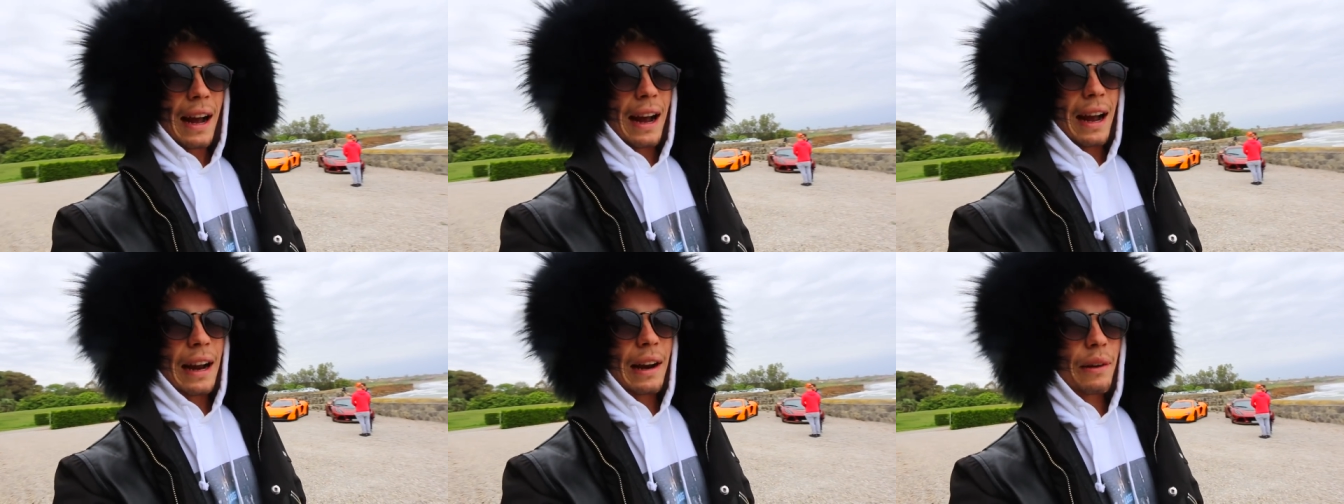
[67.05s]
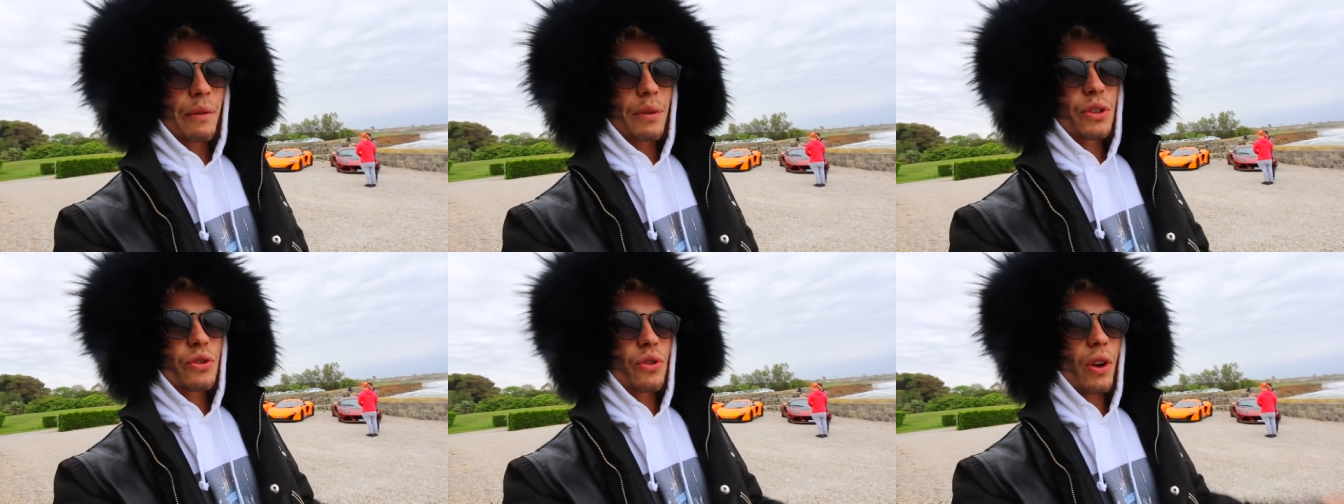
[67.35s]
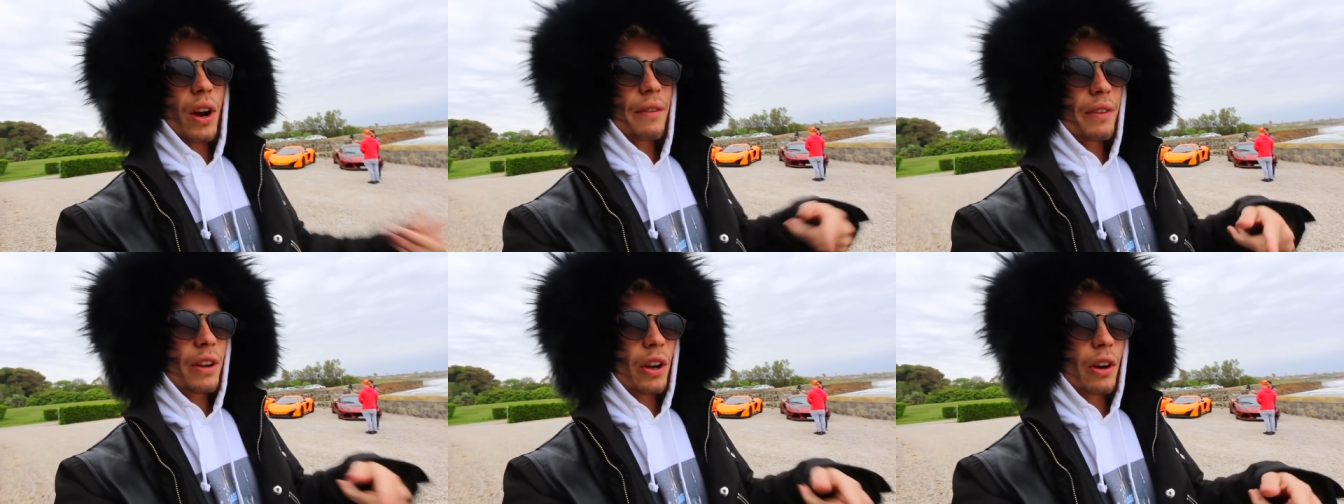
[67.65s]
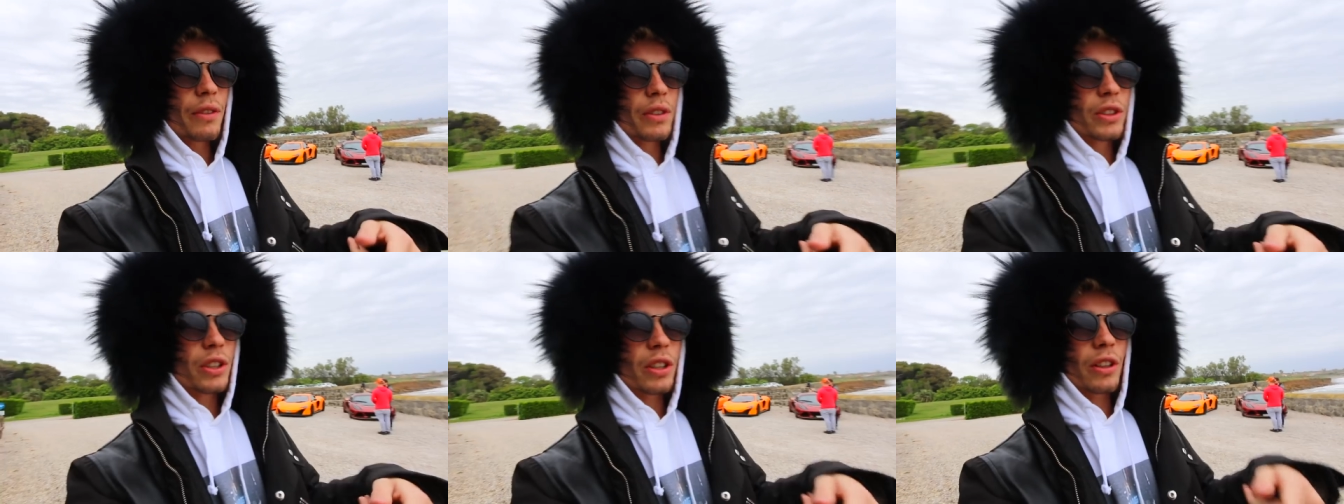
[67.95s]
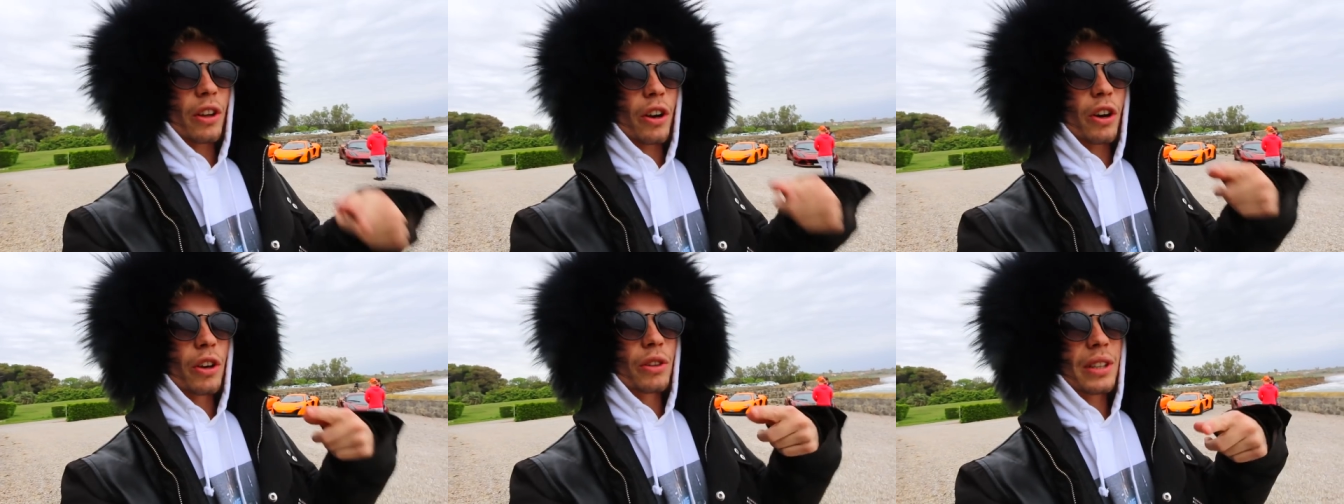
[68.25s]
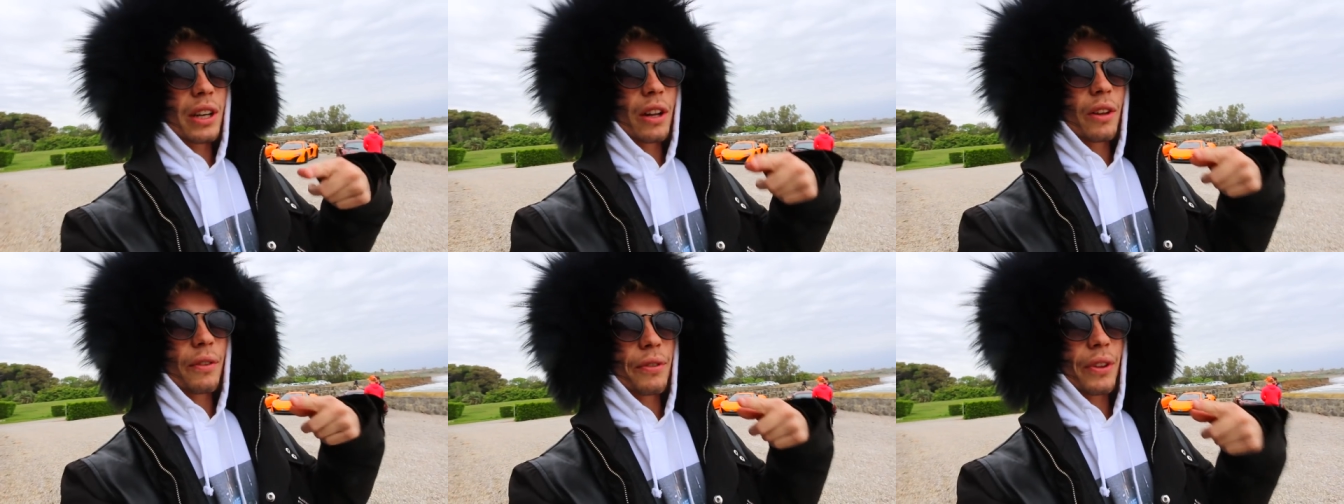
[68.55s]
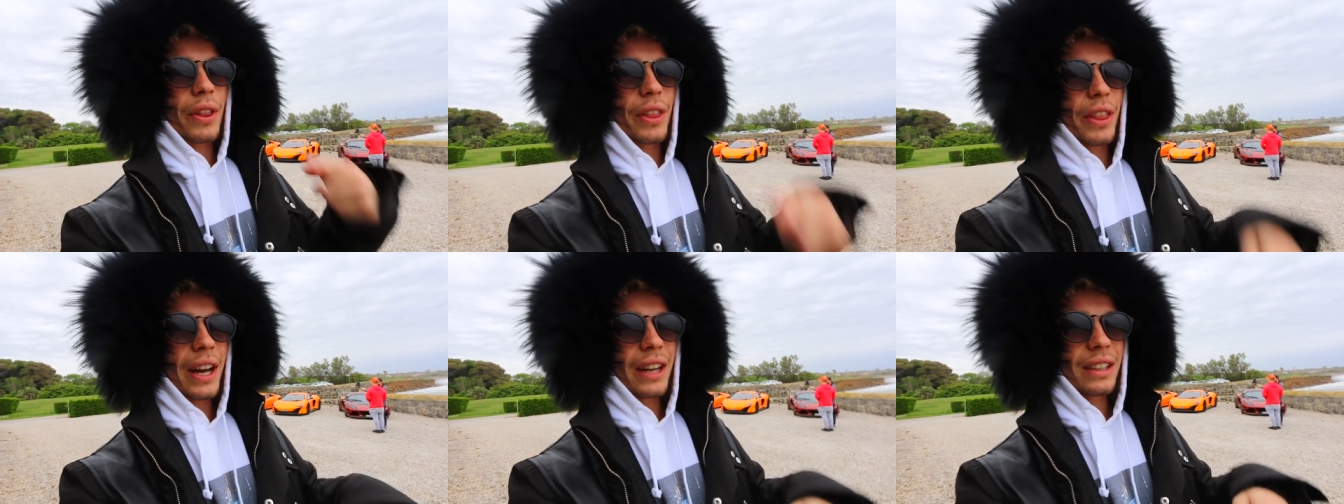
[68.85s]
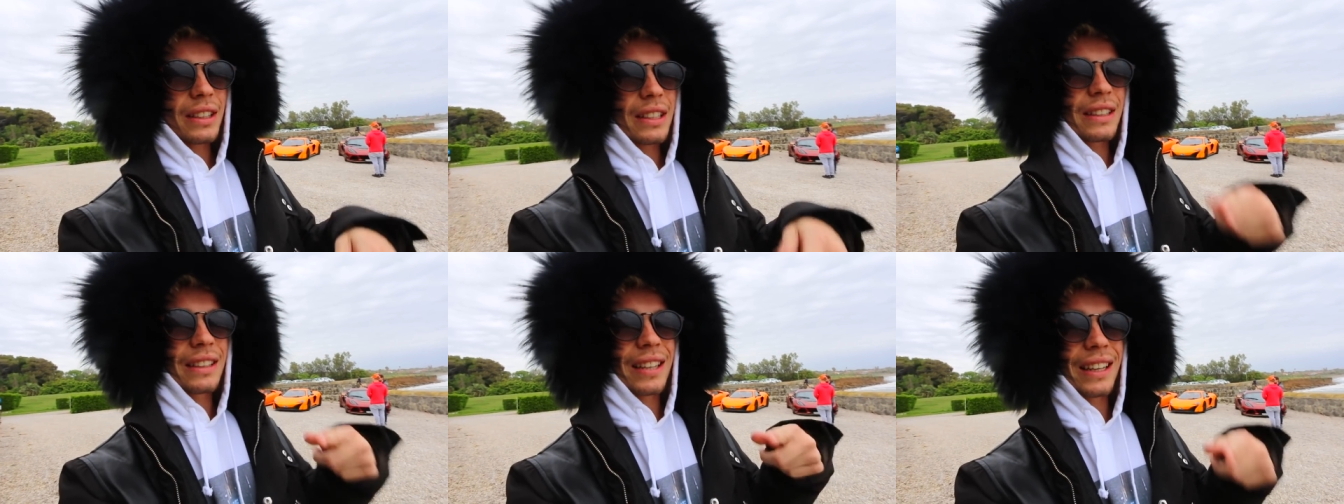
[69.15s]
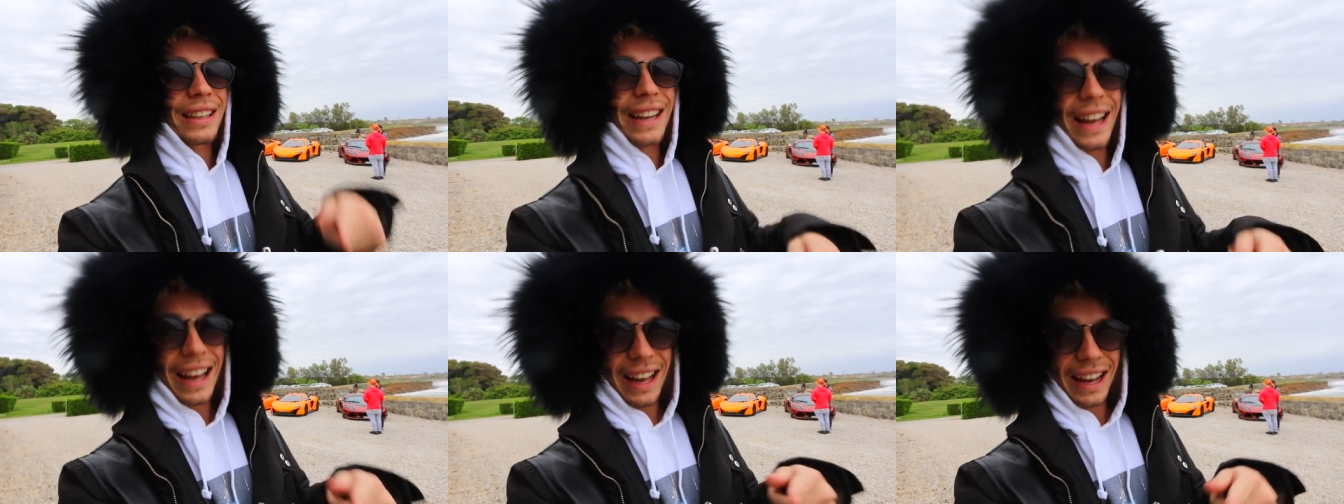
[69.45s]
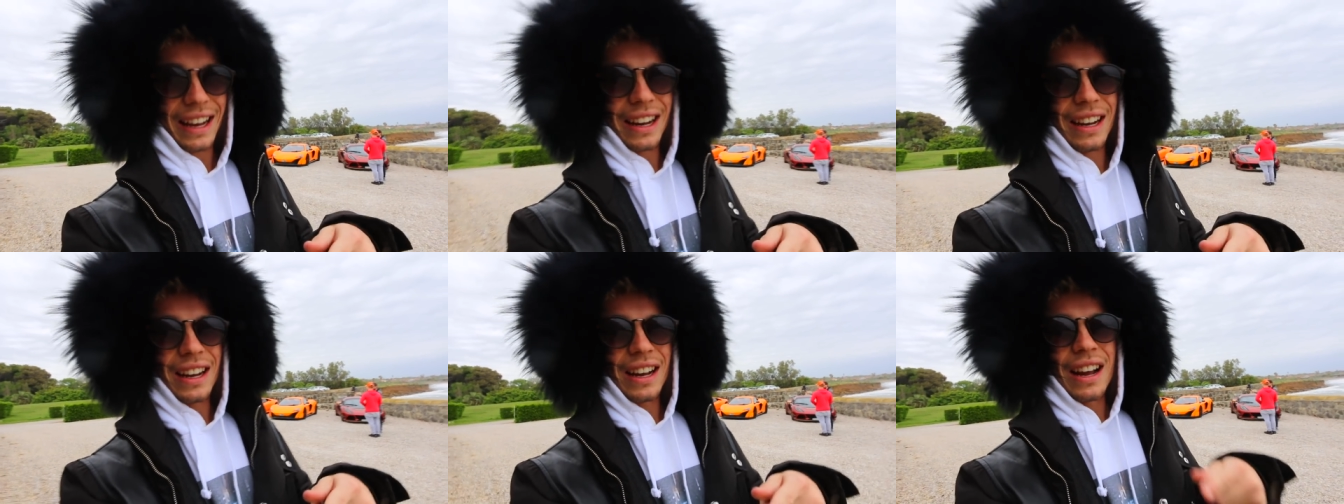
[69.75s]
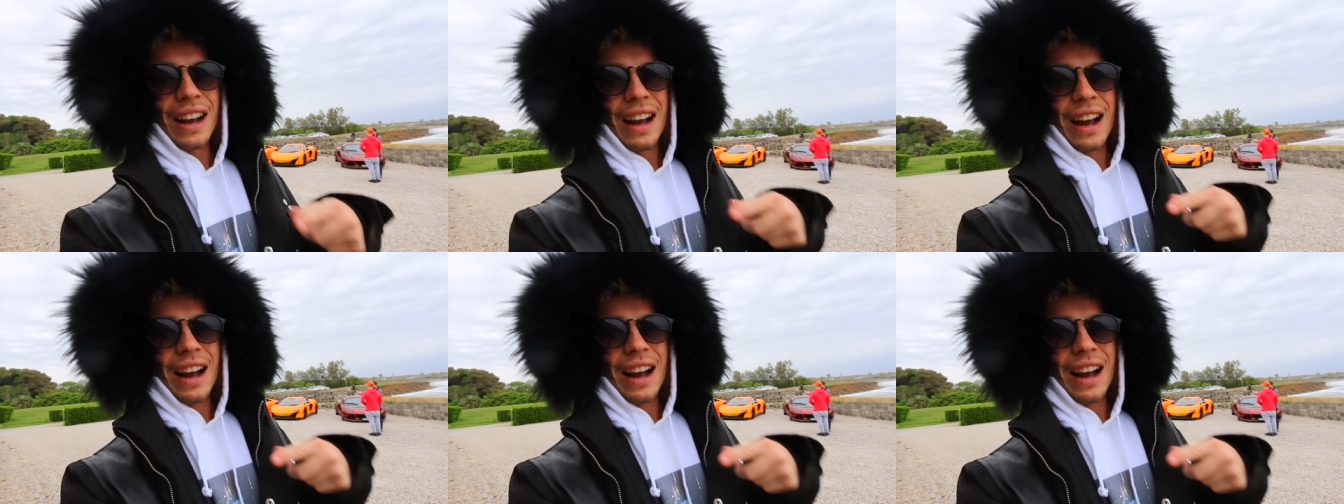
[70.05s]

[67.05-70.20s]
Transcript: and we're driving over to the hotel for that today.